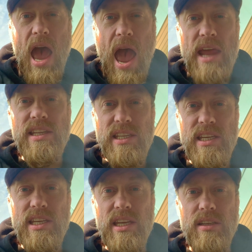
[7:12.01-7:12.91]
and
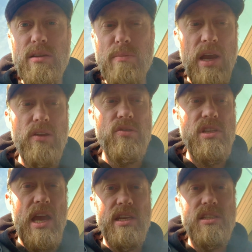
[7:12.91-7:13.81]
needing
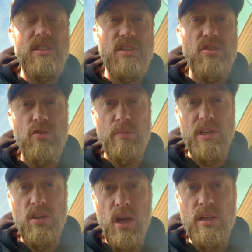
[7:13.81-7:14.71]
microtasks to
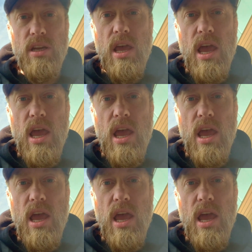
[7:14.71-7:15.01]
be done.